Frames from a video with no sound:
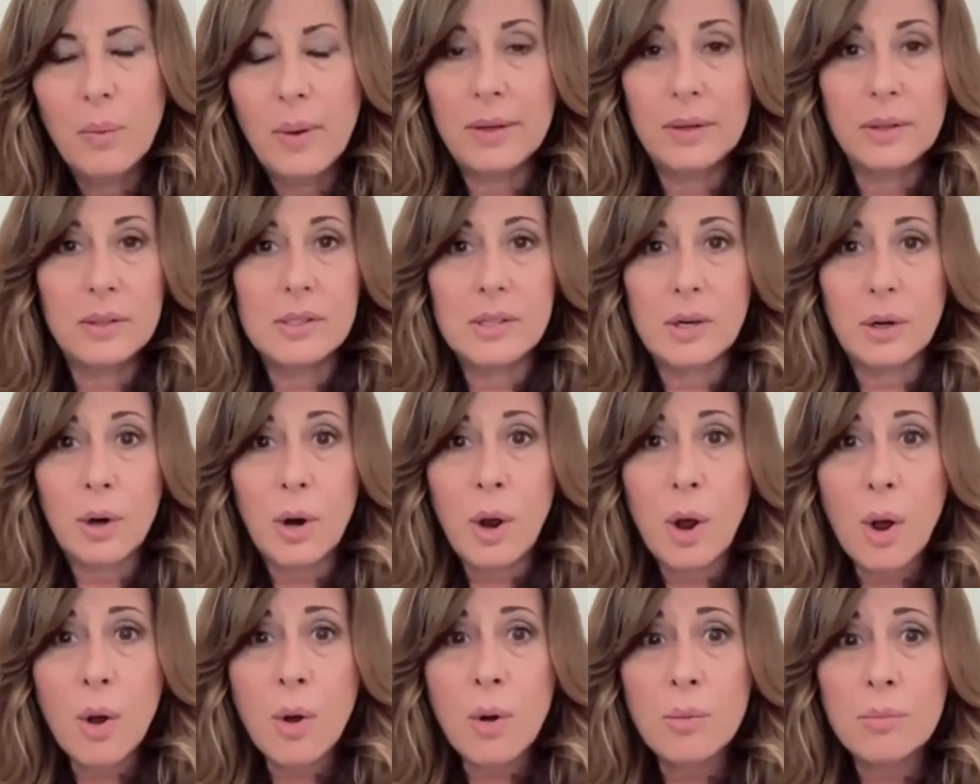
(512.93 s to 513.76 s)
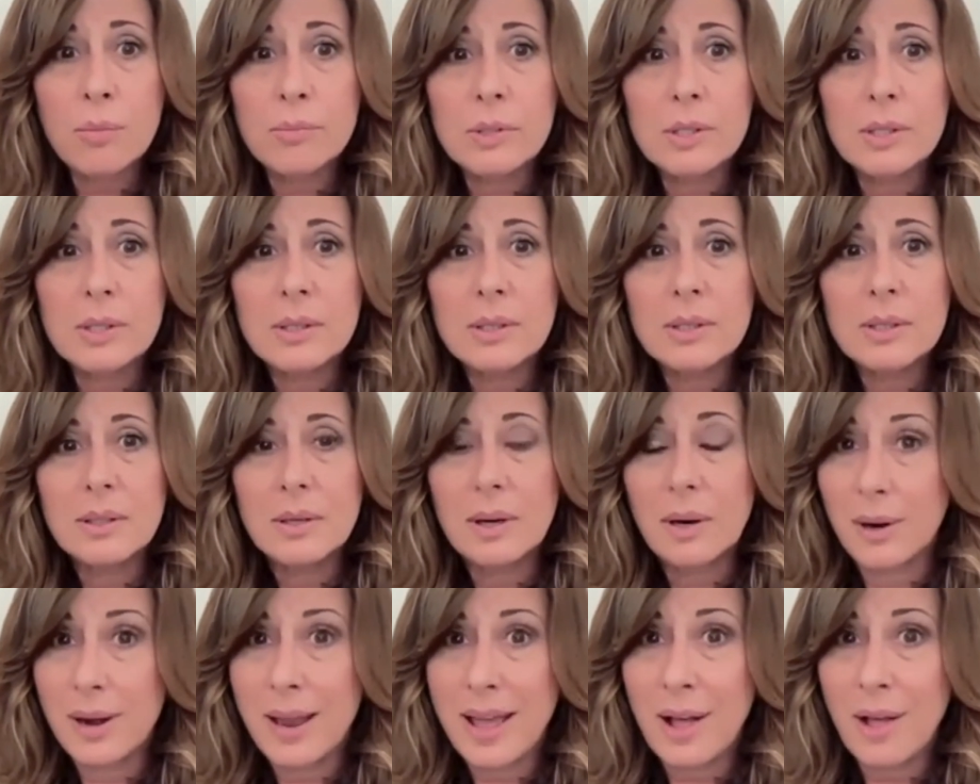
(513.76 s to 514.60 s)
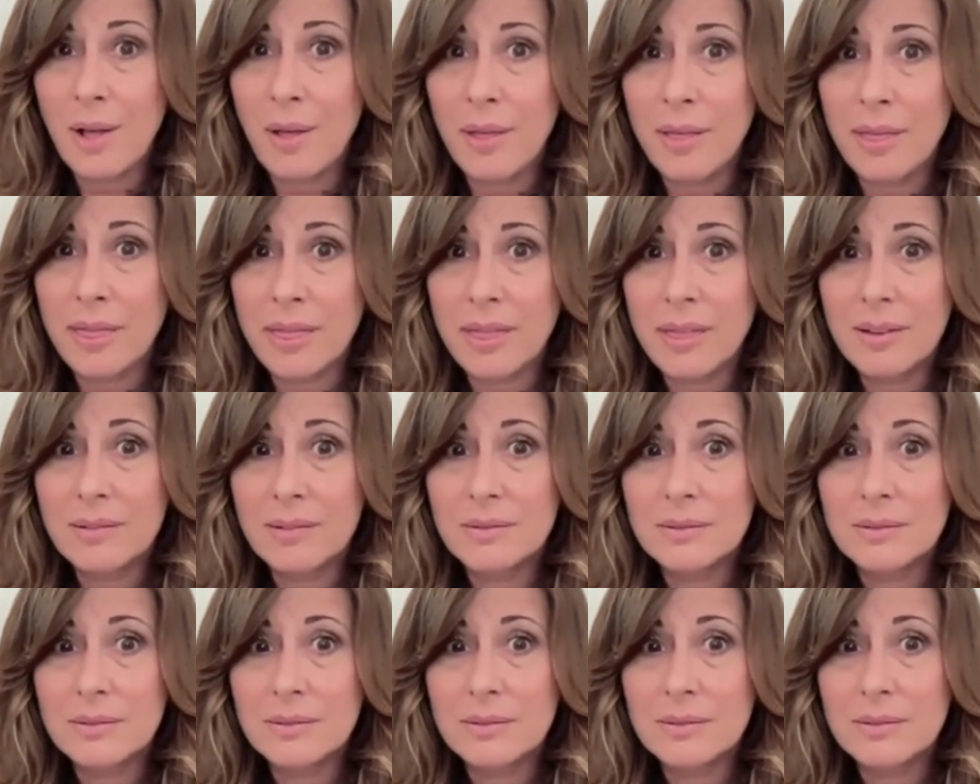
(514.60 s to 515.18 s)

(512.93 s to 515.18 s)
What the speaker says: whether it's our homes, our health,